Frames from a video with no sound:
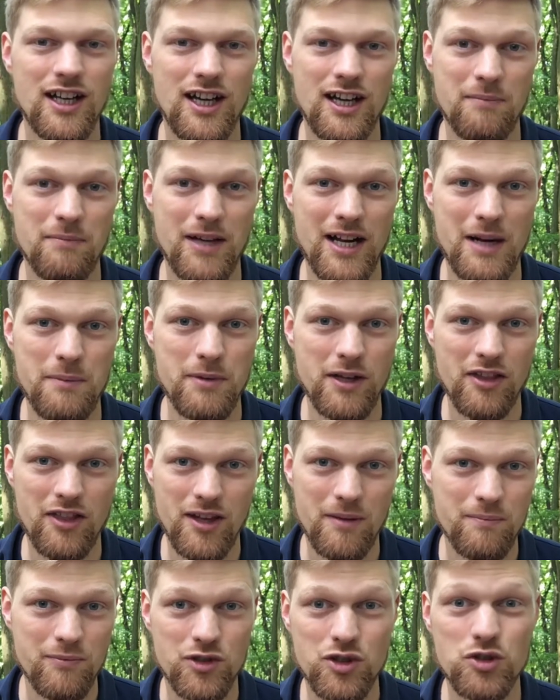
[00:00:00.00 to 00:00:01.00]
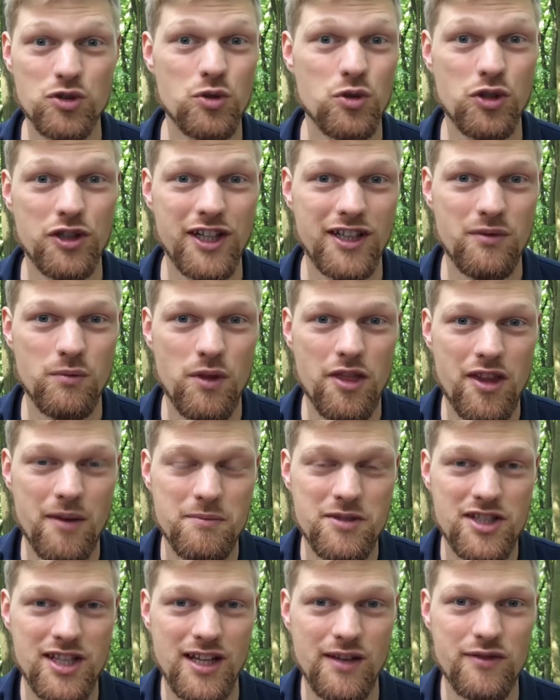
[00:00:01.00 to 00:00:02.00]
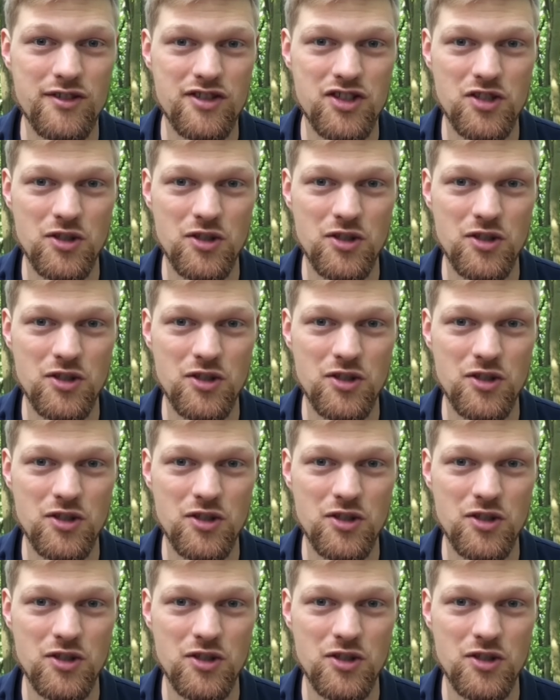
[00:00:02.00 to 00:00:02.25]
helping them to connect with themselves.